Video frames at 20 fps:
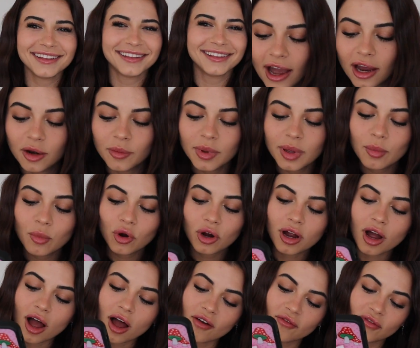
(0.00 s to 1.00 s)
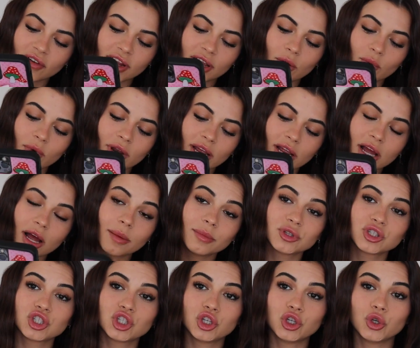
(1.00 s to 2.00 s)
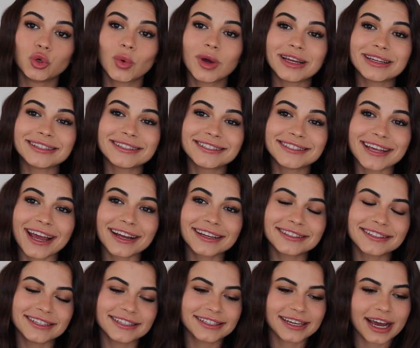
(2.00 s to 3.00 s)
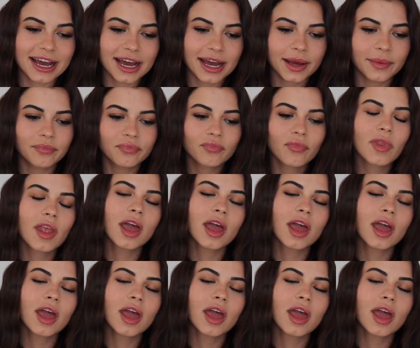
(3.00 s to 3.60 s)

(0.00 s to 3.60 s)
How to be more confident when it comes to sexy time.